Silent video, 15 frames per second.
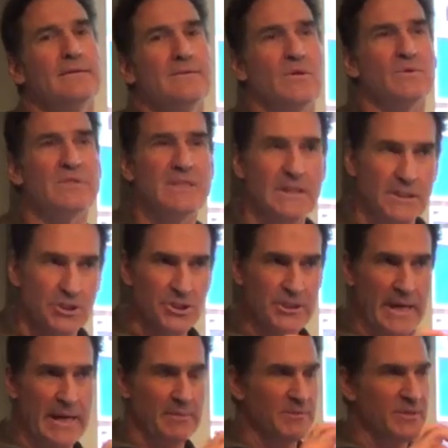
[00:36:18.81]
So it's these
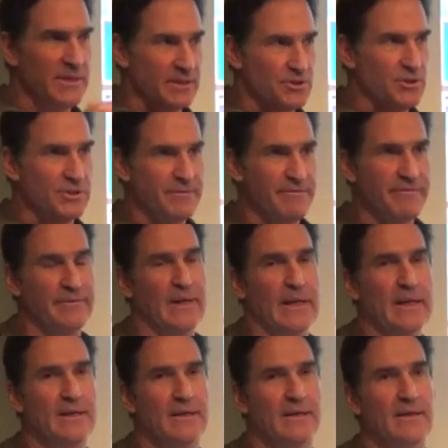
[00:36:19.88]
shapes that just fit.